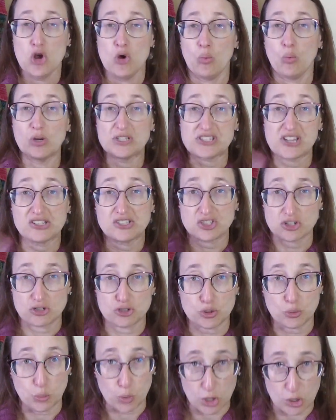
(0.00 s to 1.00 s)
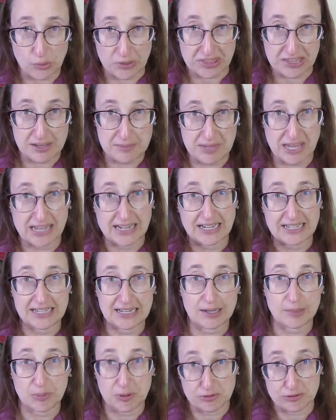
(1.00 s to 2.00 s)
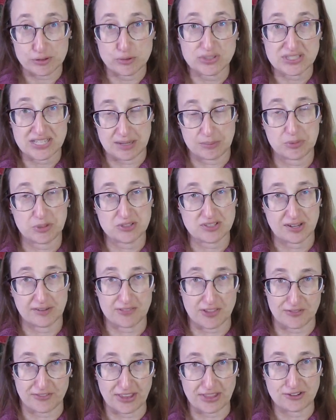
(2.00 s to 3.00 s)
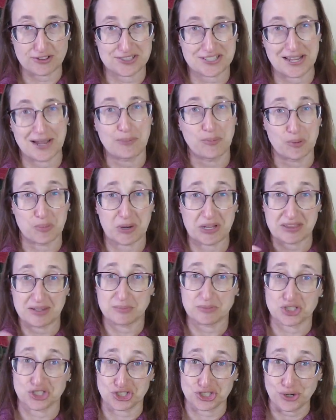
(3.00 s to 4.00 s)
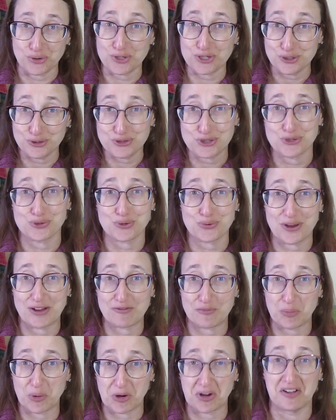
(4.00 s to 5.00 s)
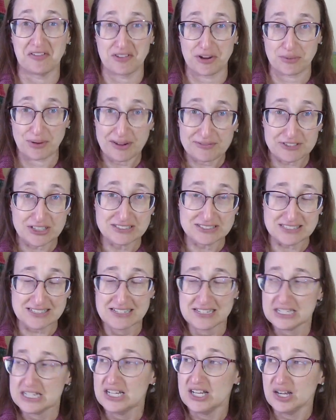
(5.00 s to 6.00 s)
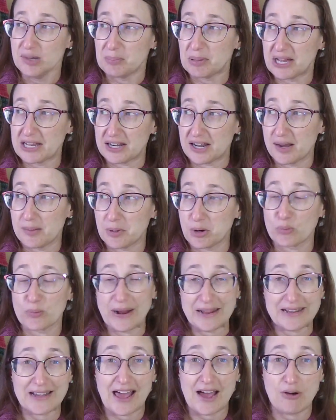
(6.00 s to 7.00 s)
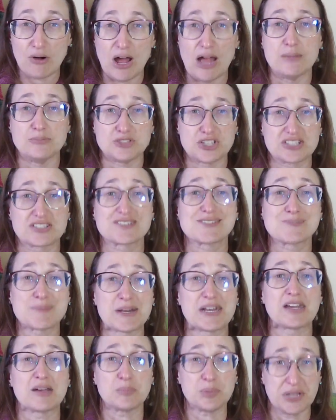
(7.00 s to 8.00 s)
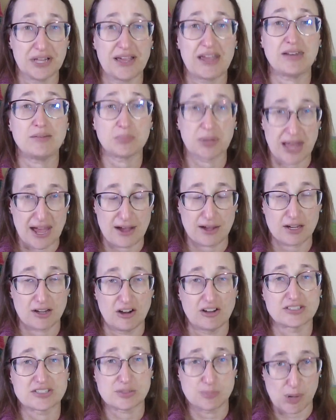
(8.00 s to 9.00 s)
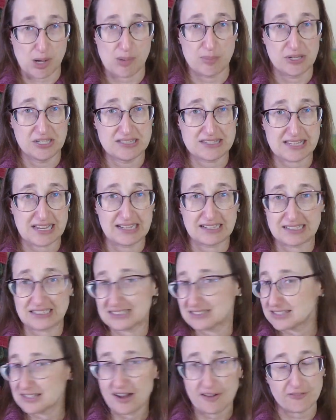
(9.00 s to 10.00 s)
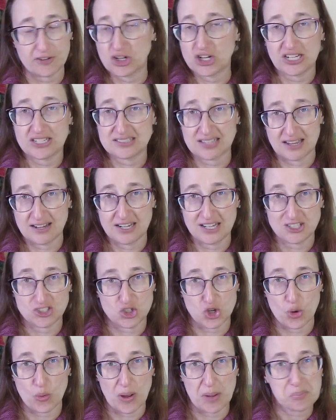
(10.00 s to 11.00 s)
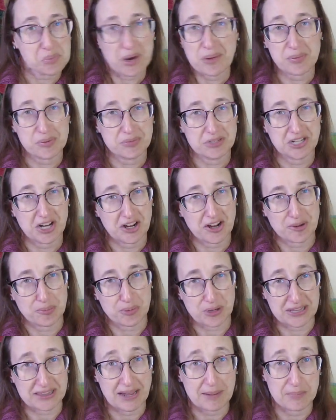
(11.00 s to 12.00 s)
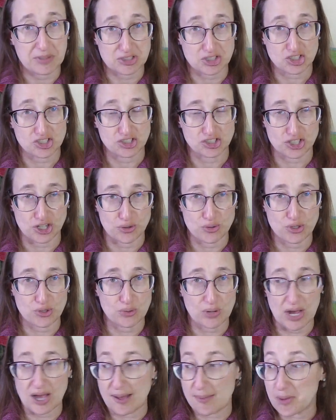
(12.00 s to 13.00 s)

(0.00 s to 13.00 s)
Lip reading: Once I start to work with them and I knit up a few samples of the feathers, I will bring them to show you so you have more of a reference. But right now, I'm just spinning plain black onto bobbins and it's not very exciting, so I'm probably not going to bring that much to show you.